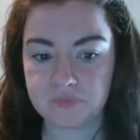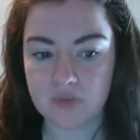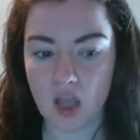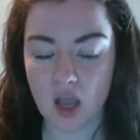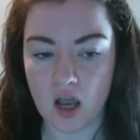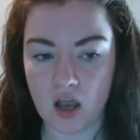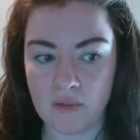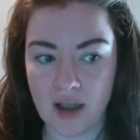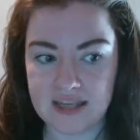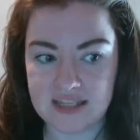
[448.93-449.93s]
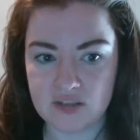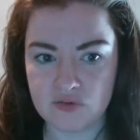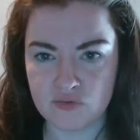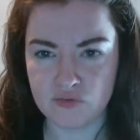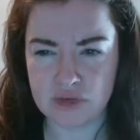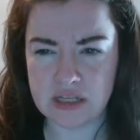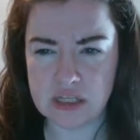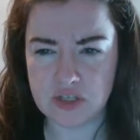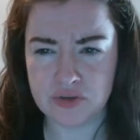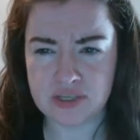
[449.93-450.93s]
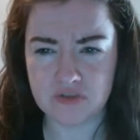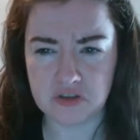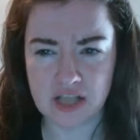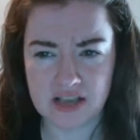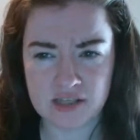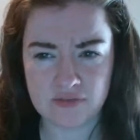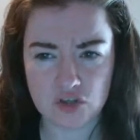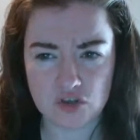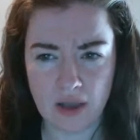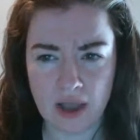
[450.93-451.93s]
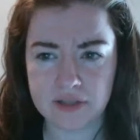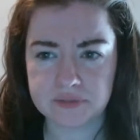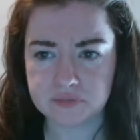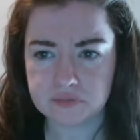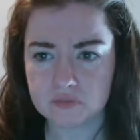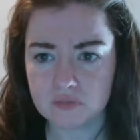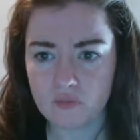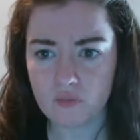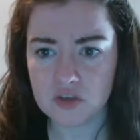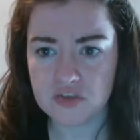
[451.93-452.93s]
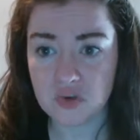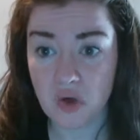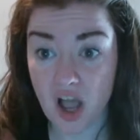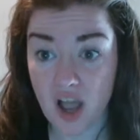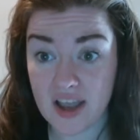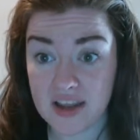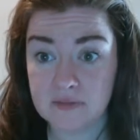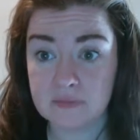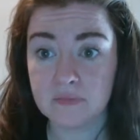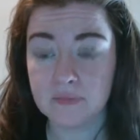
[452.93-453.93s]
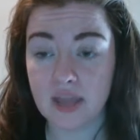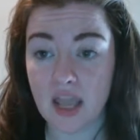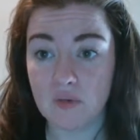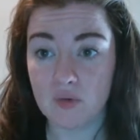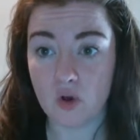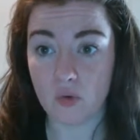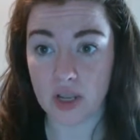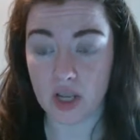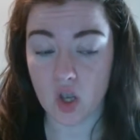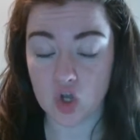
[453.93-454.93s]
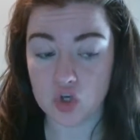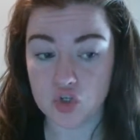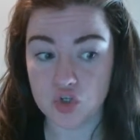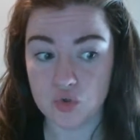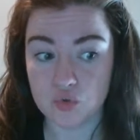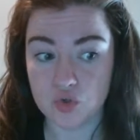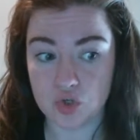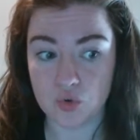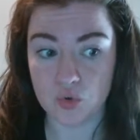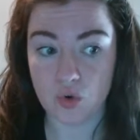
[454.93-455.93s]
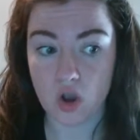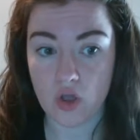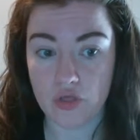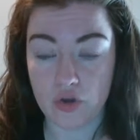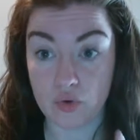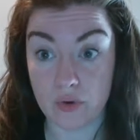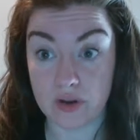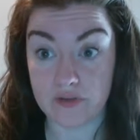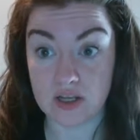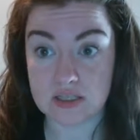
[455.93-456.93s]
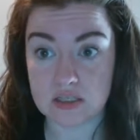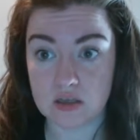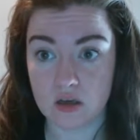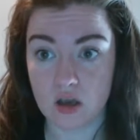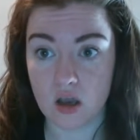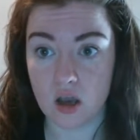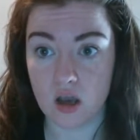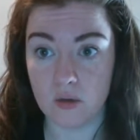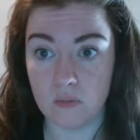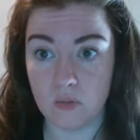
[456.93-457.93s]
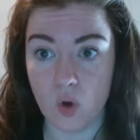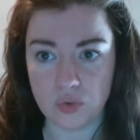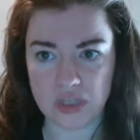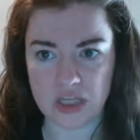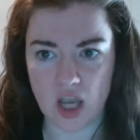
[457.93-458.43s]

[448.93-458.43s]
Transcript: Um, I didn't really do this for the last adventure pack, so I am going to do the heroic fights um, only.